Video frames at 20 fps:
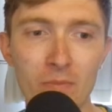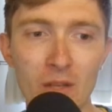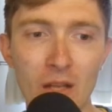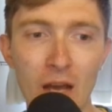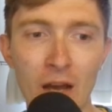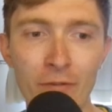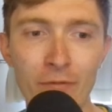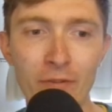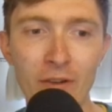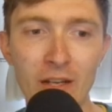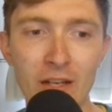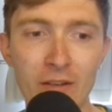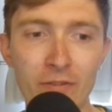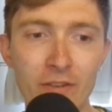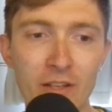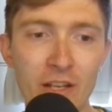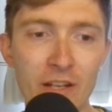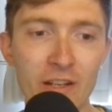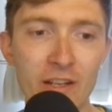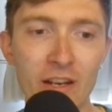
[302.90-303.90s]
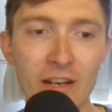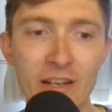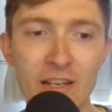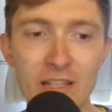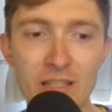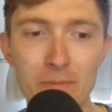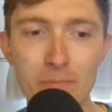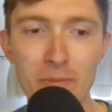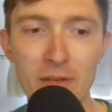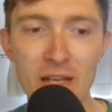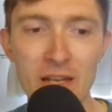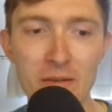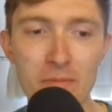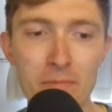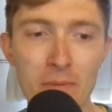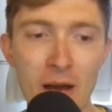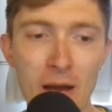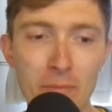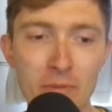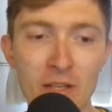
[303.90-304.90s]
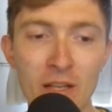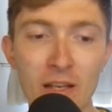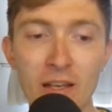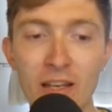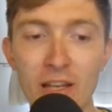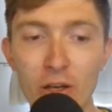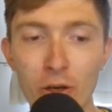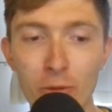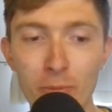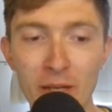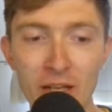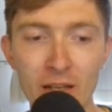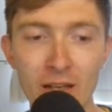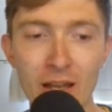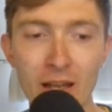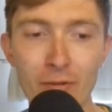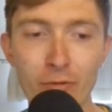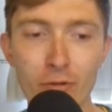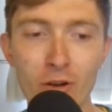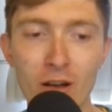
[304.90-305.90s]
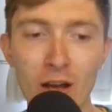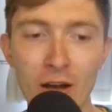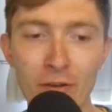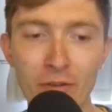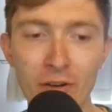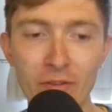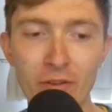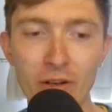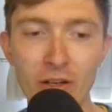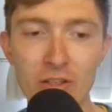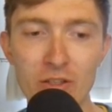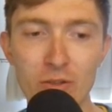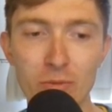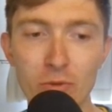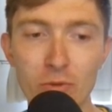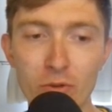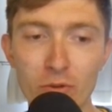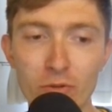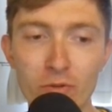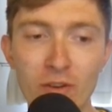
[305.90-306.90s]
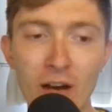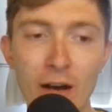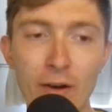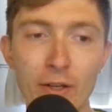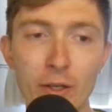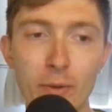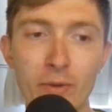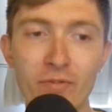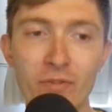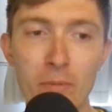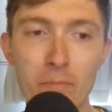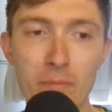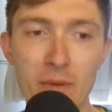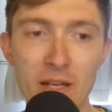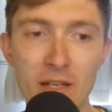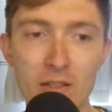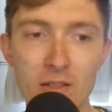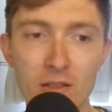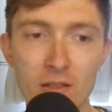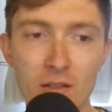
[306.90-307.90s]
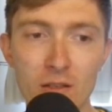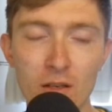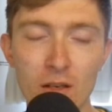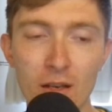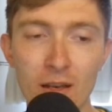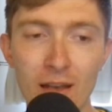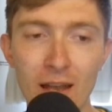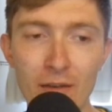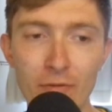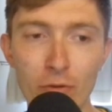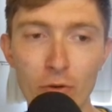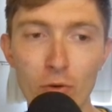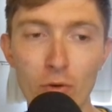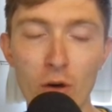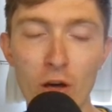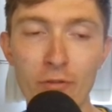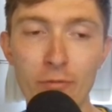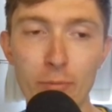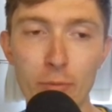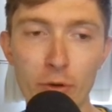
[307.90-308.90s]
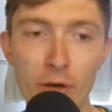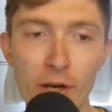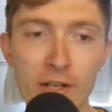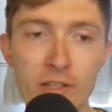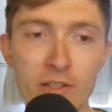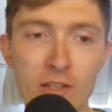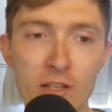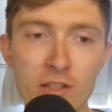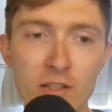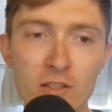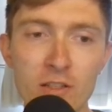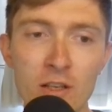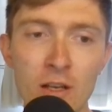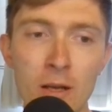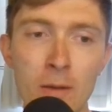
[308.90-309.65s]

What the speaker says: I think that you're going to need to be perhaps a little bit cleverer. I think there is some good value in the mid level of prices.